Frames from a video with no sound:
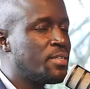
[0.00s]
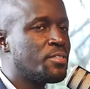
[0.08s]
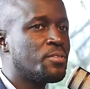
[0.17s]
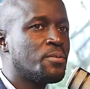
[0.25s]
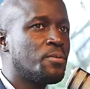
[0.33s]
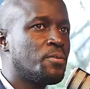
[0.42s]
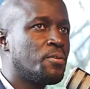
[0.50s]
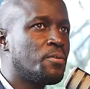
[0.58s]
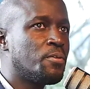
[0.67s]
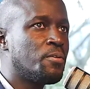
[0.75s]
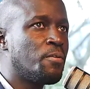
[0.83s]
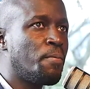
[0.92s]

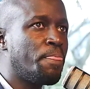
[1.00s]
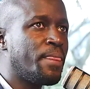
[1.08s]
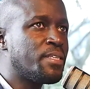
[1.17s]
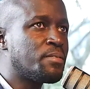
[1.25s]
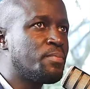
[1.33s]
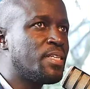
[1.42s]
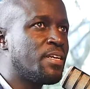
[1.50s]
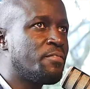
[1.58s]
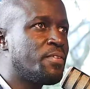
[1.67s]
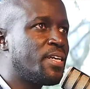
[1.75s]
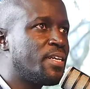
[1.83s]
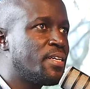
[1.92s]
So it's been a
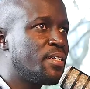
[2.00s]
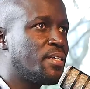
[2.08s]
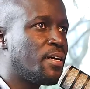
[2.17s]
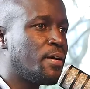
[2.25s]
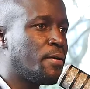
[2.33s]
very,